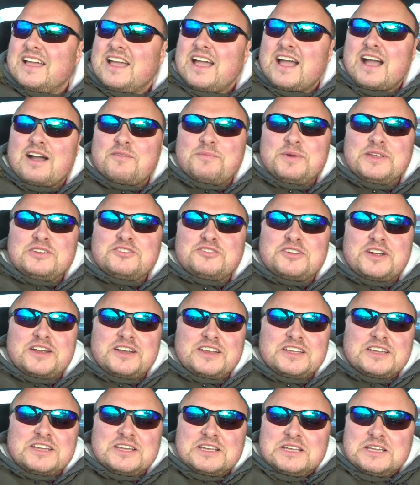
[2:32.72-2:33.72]
I've been trying
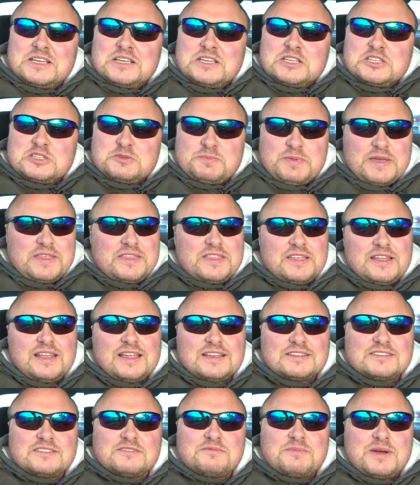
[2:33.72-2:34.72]
to spend the
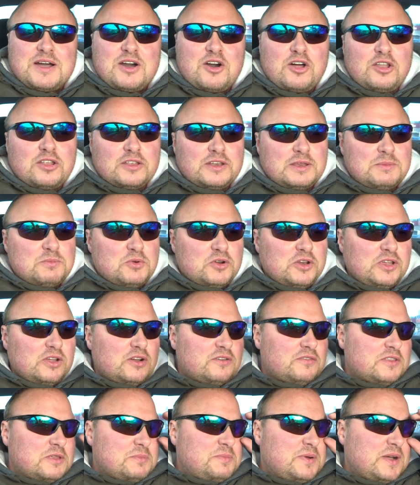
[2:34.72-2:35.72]
last of my holiday money
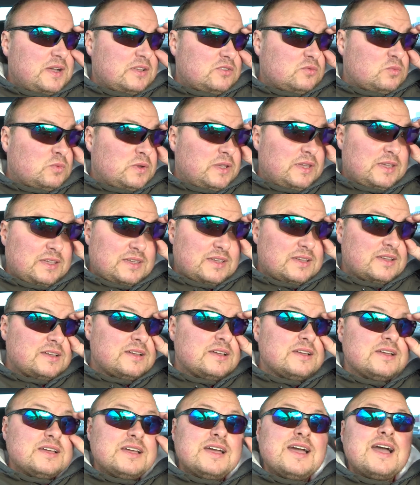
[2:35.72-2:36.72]
over the past week.
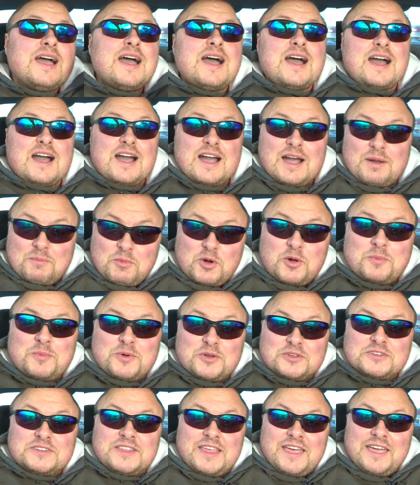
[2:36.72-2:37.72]
I'm
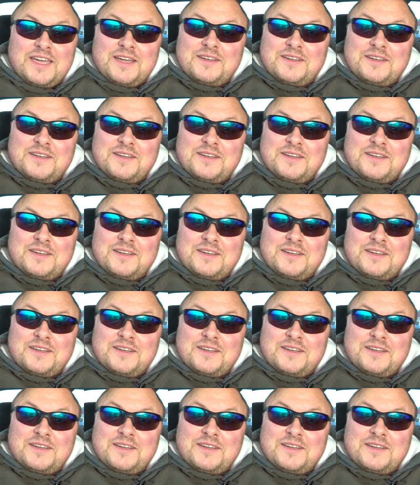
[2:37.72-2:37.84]
almost there.